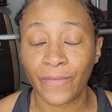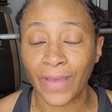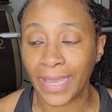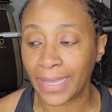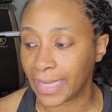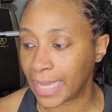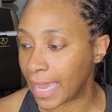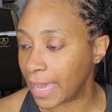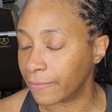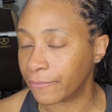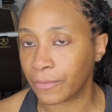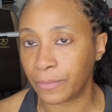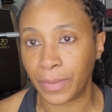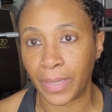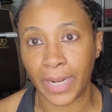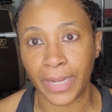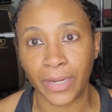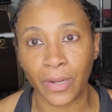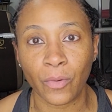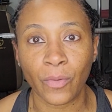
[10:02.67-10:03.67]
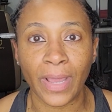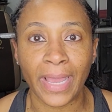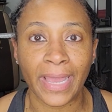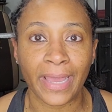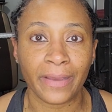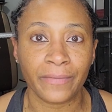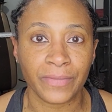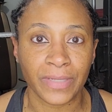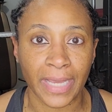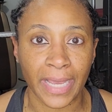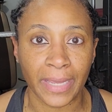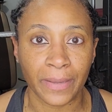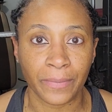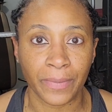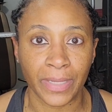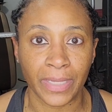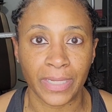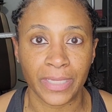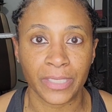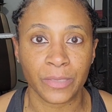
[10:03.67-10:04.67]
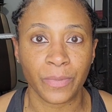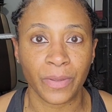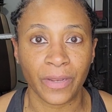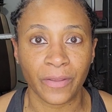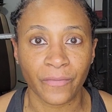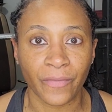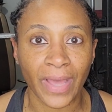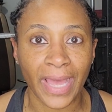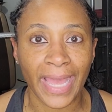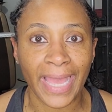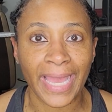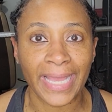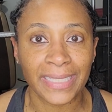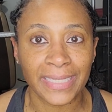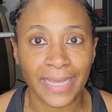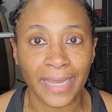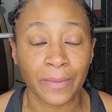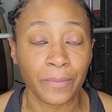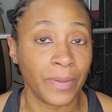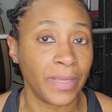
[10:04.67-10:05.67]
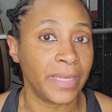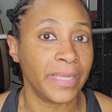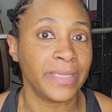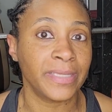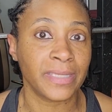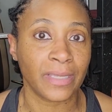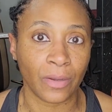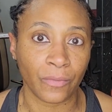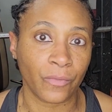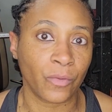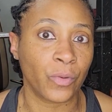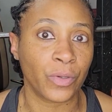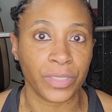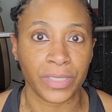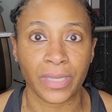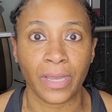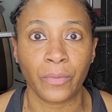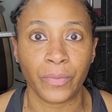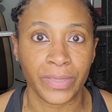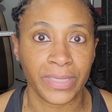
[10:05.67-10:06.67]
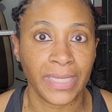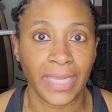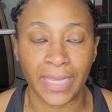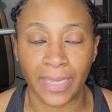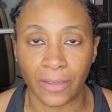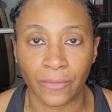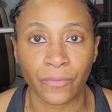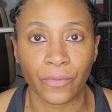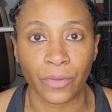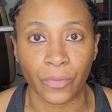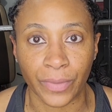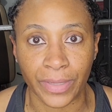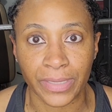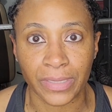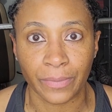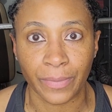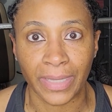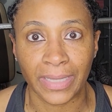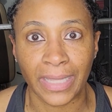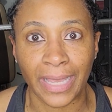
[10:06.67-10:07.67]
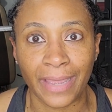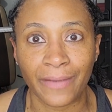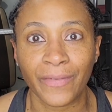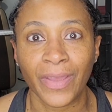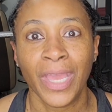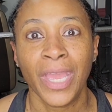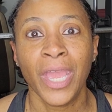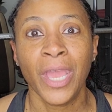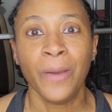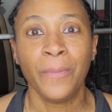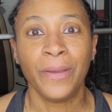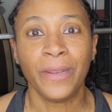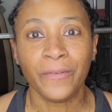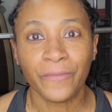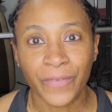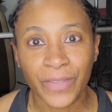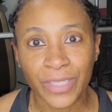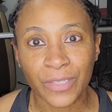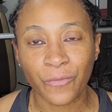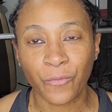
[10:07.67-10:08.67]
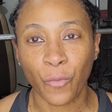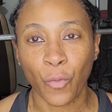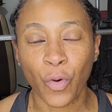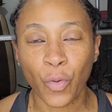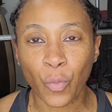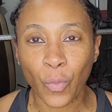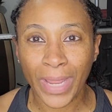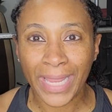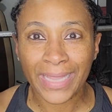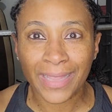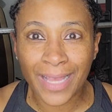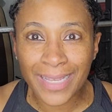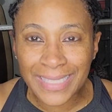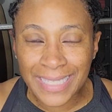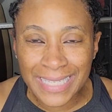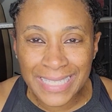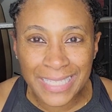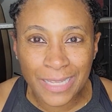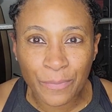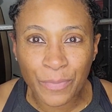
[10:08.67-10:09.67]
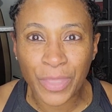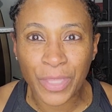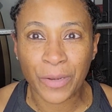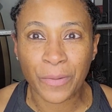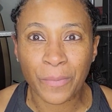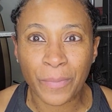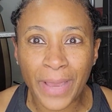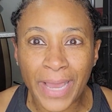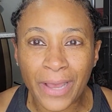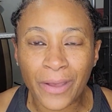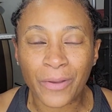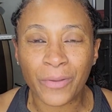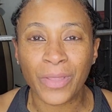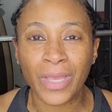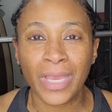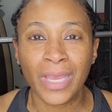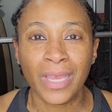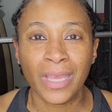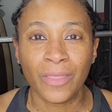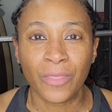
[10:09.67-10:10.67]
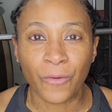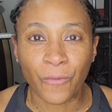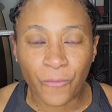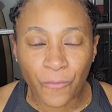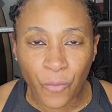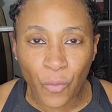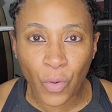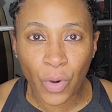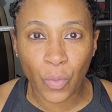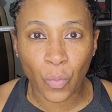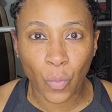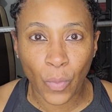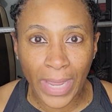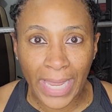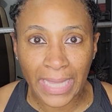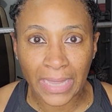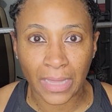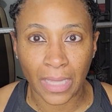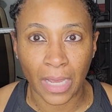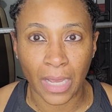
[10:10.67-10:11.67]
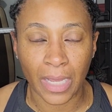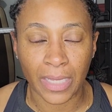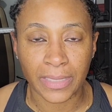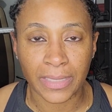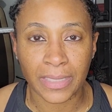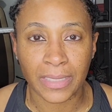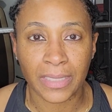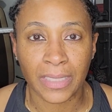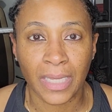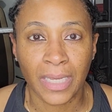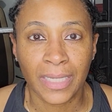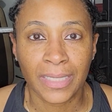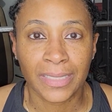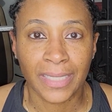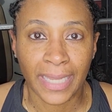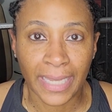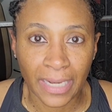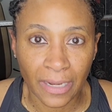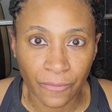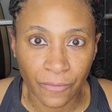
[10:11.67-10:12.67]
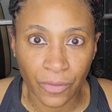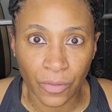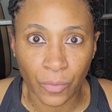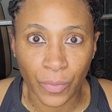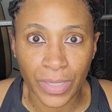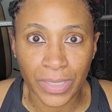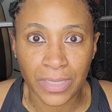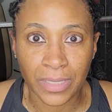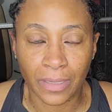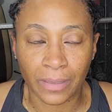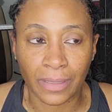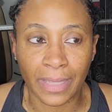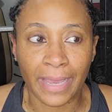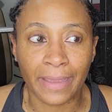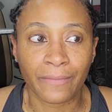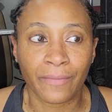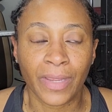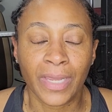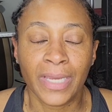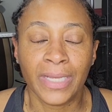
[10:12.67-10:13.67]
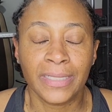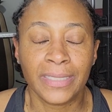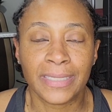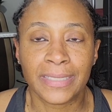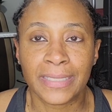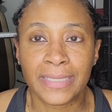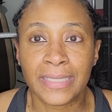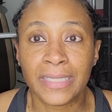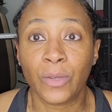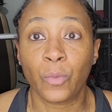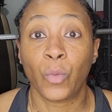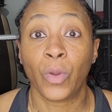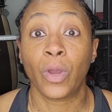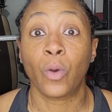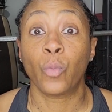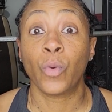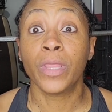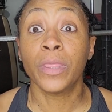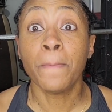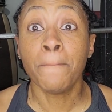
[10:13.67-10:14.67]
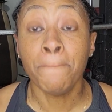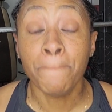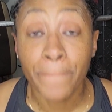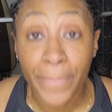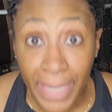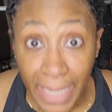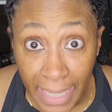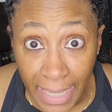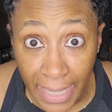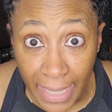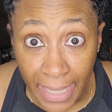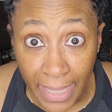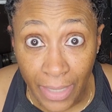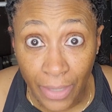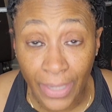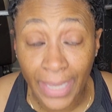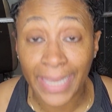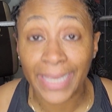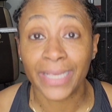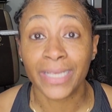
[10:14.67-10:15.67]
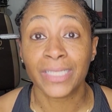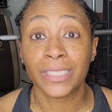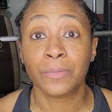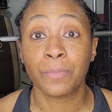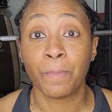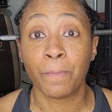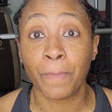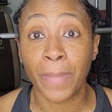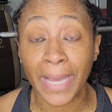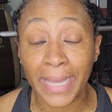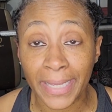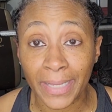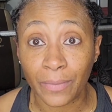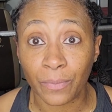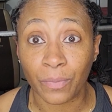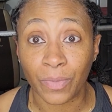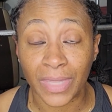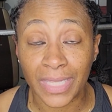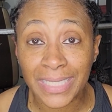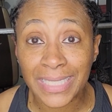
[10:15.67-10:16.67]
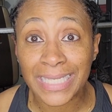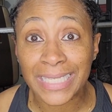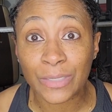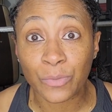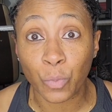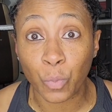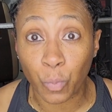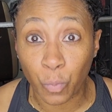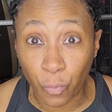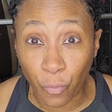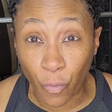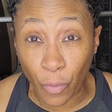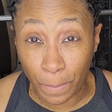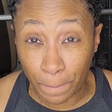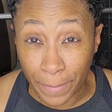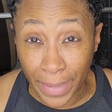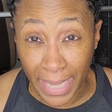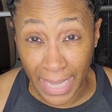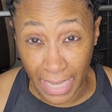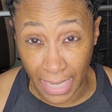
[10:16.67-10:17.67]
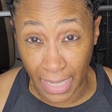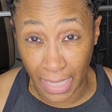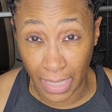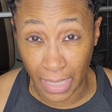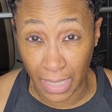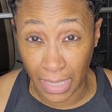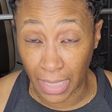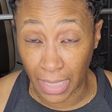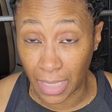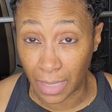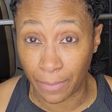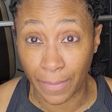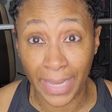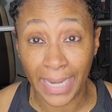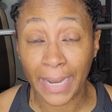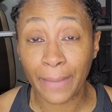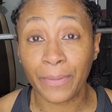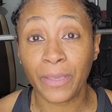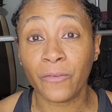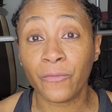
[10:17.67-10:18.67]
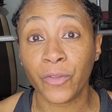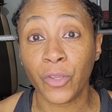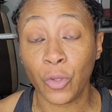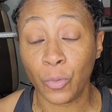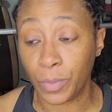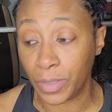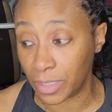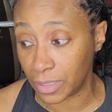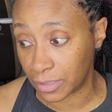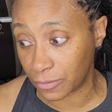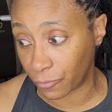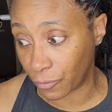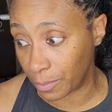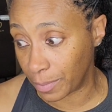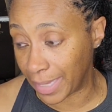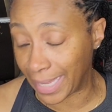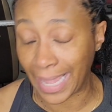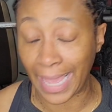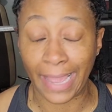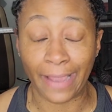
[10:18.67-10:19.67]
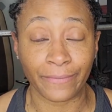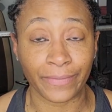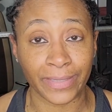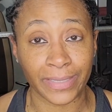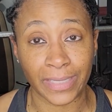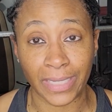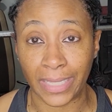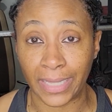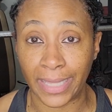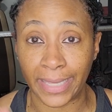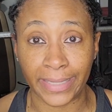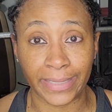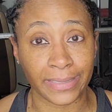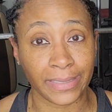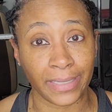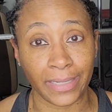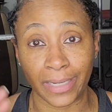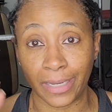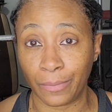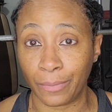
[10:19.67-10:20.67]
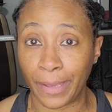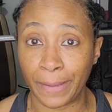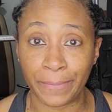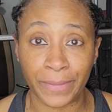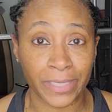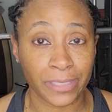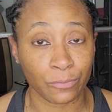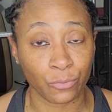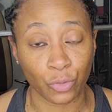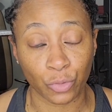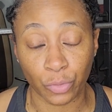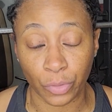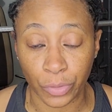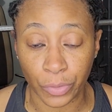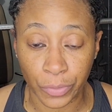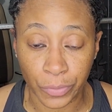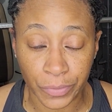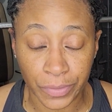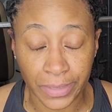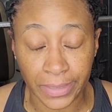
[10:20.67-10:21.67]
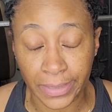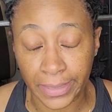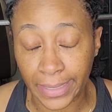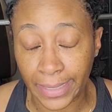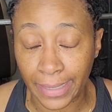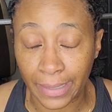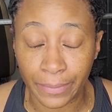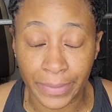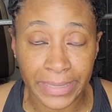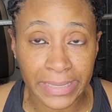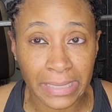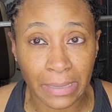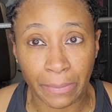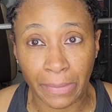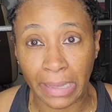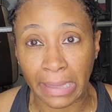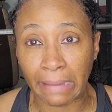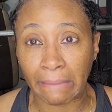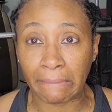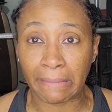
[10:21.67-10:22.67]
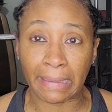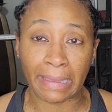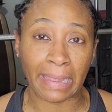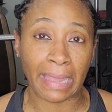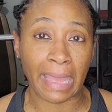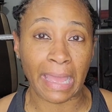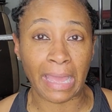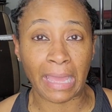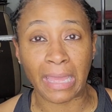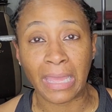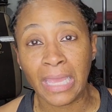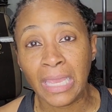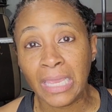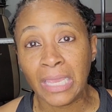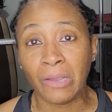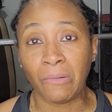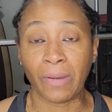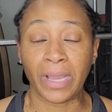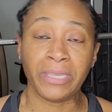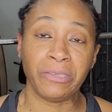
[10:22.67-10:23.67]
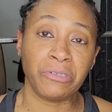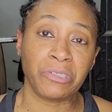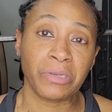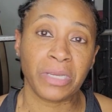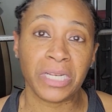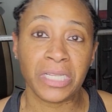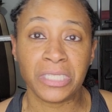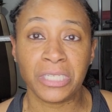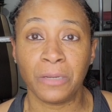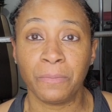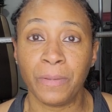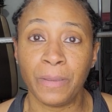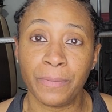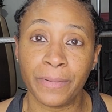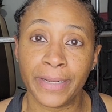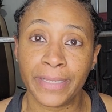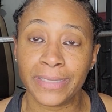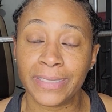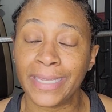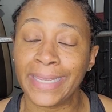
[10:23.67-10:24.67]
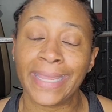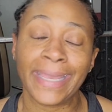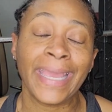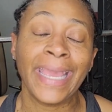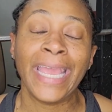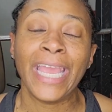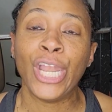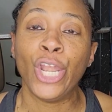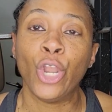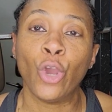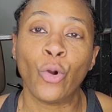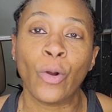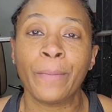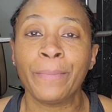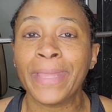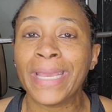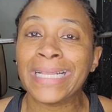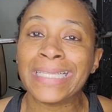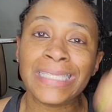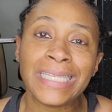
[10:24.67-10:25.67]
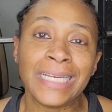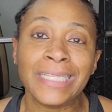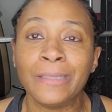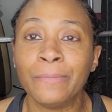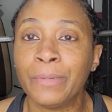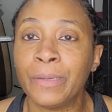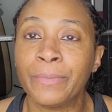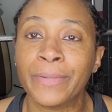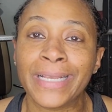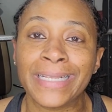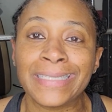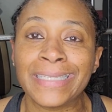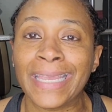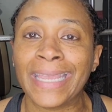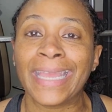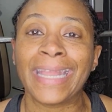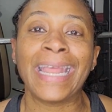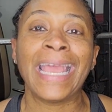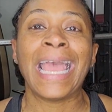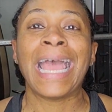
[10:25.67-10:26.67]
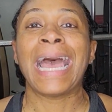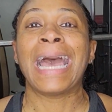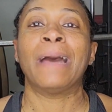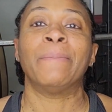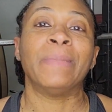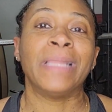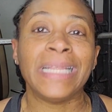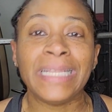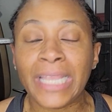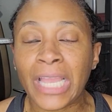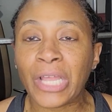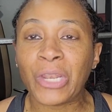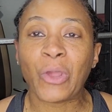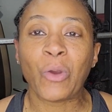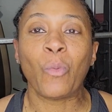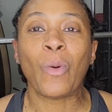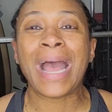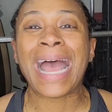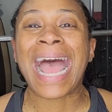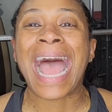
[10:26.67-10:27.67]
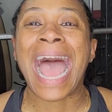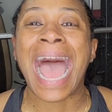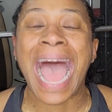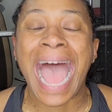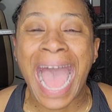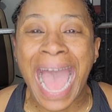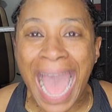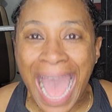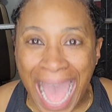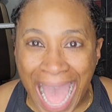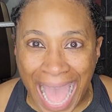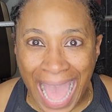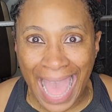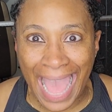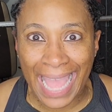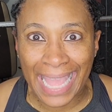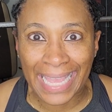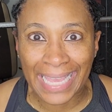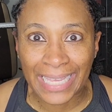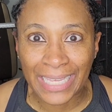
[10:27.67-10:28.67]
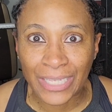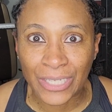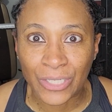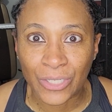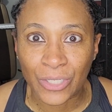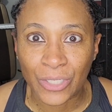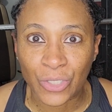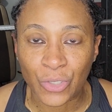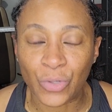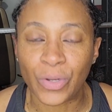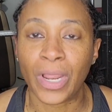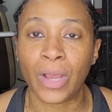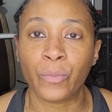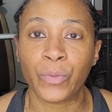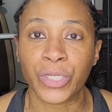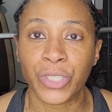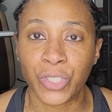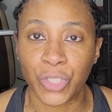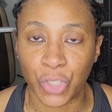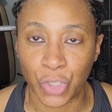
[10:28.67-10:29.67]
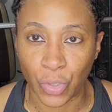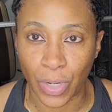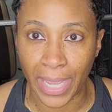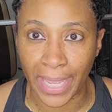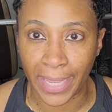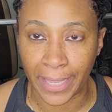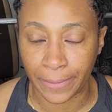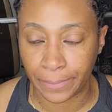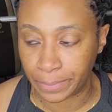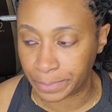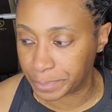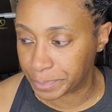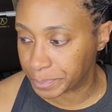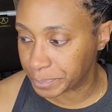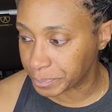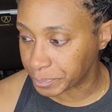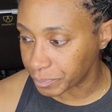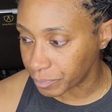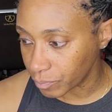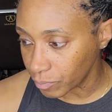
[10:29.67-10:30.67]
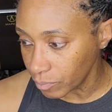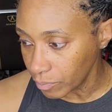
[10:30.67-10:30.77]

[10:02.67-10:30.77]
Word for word: I, God forbid, I don't have diabetes, but if I had diabetes, of course I would take it for the rest of my life. But if it's for weight loss, there's something about the for weight loss, taking it for the rest of your life doesn't sit well with me. Okay. It's my, this is for me. May not be for you, but it's for me. I have to say that because, honey, there might be some trolls in the comments. I'm like, oh my God, why are you trying to tell people not to take it? No, I'm not telling people not to take it. I'm letting y'all know why I do not wish to try it.